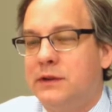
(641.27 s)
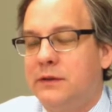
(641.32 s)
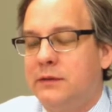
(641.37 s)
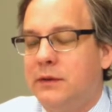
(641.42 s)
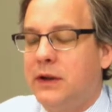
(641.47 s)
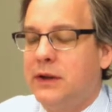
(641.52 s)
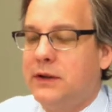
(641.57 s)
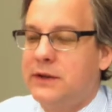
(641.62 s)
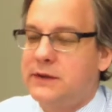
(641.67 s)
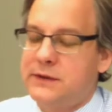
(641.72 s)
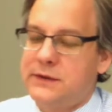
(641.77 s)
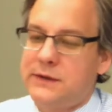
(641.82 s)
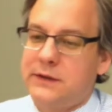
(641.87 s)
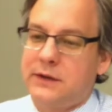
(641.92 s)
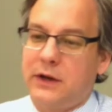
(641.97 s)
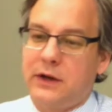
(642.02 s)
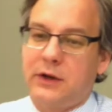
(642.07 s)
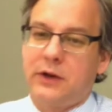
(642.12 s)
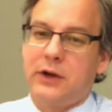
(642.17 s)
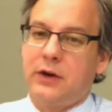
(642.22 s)
Well, it's
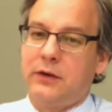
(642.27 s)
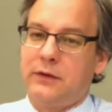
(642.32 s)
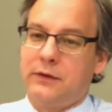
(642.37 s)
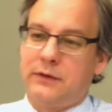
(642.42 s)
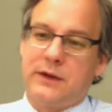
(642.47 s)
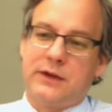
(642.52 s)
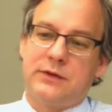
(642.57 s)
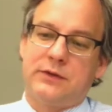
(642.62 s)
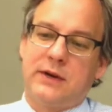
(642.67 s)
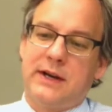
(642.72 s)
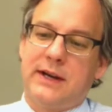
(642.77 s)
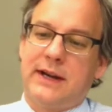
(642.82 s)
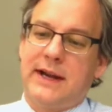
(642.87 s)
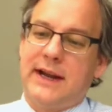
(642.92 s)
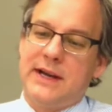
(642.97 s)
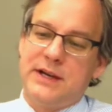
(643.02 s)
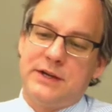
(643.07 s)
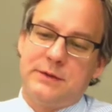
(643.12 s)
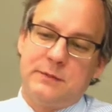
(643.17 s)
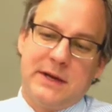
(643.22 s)
they try to
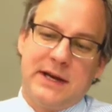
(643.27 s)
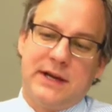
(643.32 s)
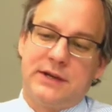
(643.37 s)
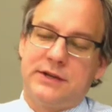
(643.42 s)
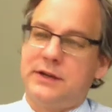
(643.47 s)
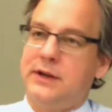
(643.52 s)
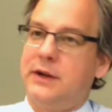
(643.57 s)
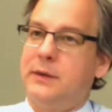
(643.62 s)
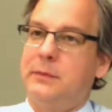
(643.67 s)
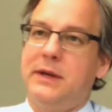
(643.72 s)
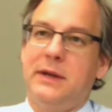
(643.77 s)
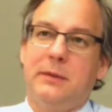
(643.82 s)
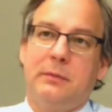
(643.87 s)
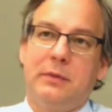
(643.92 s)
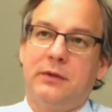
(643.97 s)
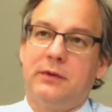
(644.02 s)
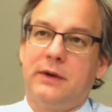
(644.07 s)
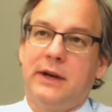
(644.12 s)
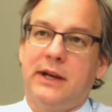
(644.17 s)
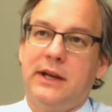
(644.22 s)
age match their
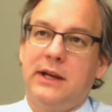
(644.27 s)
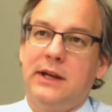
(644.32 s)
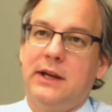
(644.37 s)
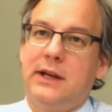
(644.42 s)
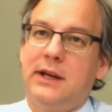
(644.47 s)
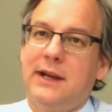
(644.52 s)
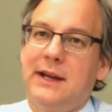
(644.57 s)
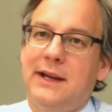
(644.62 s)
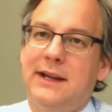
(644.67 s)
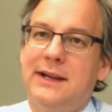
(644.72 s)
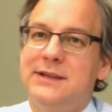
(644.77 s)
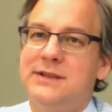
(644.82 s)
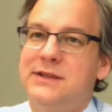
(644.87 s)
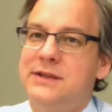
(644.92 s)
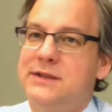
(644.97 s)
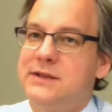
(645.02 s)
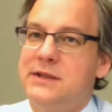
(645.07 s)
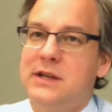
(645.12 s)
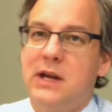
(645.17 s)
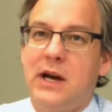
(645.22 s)
people, right? And that's
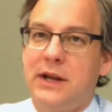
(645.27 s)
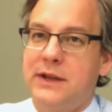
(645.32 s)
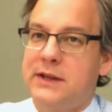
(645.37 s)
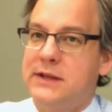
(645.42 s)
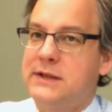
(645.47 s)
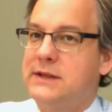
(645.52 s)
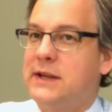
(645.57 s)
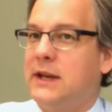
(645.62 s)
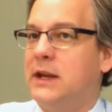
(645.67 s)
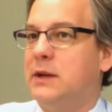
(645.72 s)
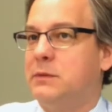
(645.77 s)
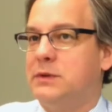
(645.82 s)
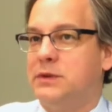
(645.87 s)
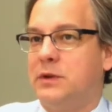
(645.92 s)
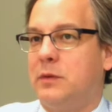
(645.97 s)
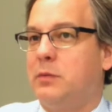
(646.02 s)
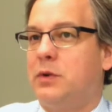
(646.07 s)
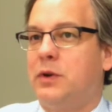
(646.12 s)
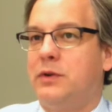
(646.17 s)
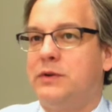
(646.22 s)
just not the same as
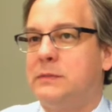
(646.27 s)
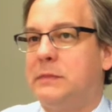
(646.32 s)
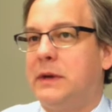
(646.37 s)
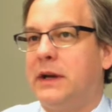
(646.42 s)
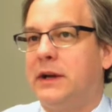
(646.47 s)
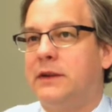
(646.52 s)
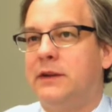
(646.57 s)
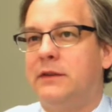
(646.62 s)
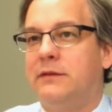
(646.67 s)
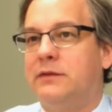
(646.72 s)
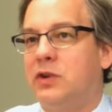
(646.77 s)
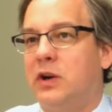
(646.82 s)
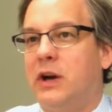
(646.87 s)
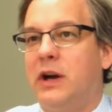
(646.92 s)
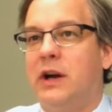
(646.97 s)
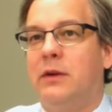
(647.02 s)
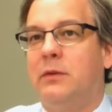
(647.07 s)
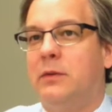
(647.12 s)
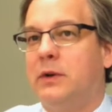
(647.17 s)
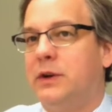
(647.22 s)
a prospective
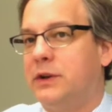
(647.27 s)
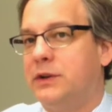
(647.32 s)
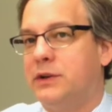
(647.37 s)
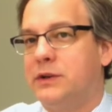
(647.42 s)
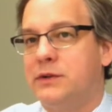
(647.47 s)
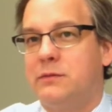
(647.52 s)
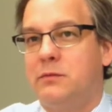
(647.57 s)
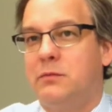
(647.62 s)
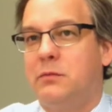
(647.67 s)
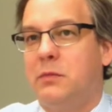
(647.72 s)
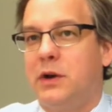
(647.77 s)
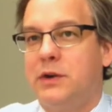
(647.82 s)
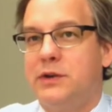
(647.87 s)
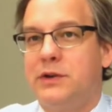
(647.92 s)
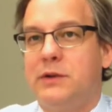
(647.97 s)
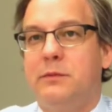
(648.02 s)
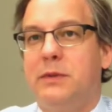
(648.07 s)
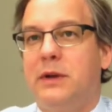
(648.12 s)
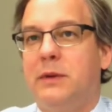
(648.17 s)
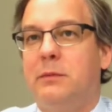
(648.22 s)
trial where you're just
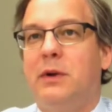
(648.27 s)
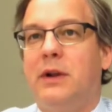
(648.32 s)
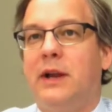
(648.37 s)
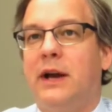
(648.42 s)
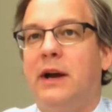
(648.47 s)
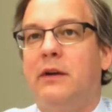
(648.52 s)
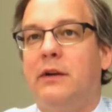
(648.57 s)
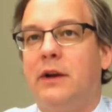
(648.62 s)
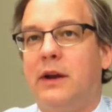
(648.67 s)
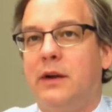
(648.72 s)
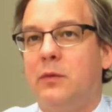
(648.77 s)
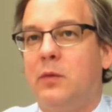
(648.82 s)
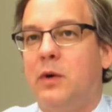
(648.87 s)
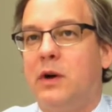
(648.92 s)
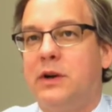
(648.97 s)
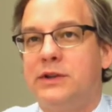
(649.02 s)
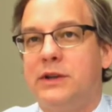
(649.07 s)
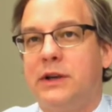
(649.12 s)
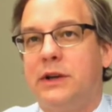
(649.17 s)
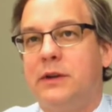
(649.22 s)
marching people out and
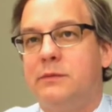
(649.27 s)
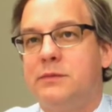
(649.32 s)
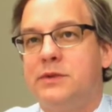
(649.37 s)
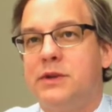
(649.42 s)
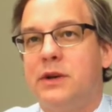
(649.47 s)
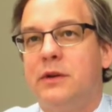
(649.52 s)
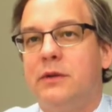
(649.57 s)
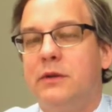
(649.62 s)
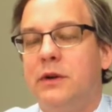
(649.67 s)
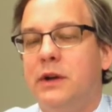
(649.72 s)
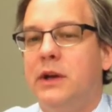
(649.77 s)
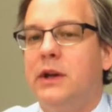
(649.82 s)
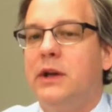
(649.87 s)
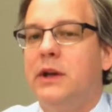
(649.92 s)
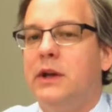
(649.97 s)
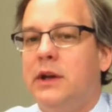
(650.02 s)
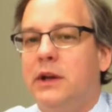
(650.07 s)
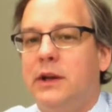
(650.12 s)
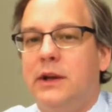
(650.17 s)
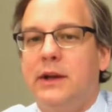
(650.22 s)
watching them. So
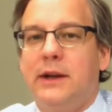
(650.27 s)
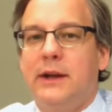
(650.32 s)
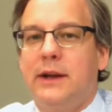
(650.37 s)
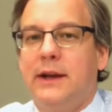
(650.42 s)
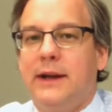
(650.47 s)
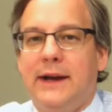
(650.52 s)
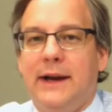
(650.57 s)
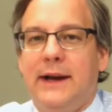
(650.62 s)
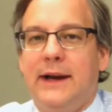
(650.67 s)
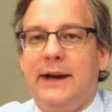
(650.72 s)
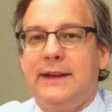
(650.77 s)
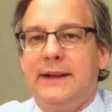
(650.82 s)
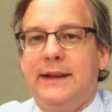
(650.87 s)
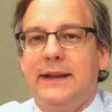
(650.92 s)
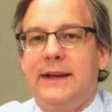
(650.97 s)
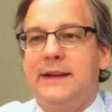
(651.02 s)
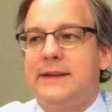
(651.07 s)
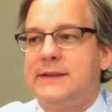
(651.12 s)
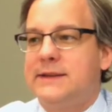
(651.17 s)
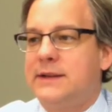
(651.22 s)
I
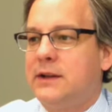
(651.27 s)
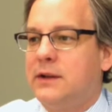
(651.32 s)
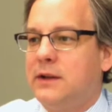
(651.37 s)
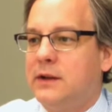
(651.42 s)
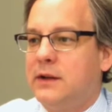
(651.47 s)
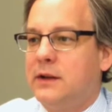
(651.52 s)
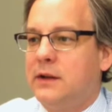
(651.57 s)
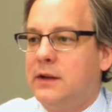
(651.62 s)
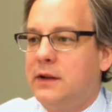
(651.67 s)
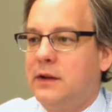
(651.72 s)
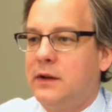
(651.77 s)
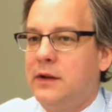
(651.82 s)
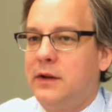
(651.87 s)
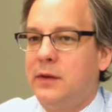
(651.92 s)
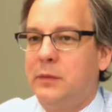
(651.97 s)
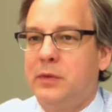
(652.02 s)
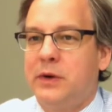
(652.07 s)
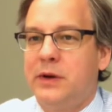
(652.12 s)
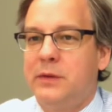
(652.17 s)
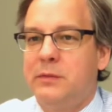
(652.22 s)
think it's a
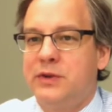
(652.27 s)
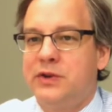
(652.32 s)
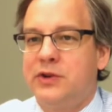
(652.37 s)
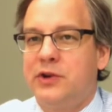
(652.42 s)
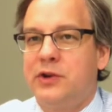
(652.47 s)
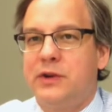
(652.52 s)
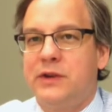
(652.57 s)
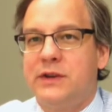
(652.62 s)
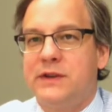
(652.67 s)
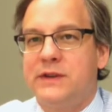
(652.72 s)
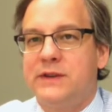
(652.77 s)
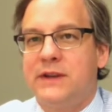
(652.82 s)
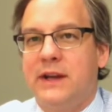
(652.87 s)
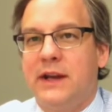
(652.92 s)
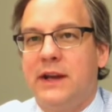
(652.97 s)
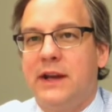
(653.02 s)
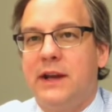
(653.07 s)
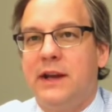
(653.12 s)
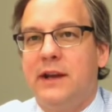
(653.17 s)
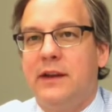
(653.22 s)
little premature to
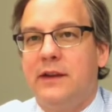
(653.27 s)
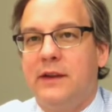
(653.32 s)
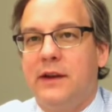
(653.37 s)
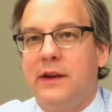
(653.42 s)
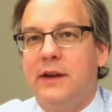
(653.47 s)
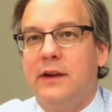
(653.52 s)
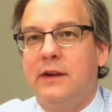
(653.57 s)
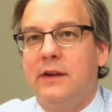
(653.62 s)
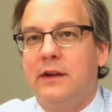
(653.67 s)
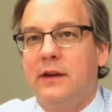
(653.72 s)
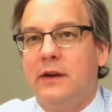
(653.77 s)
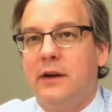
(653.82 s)
say that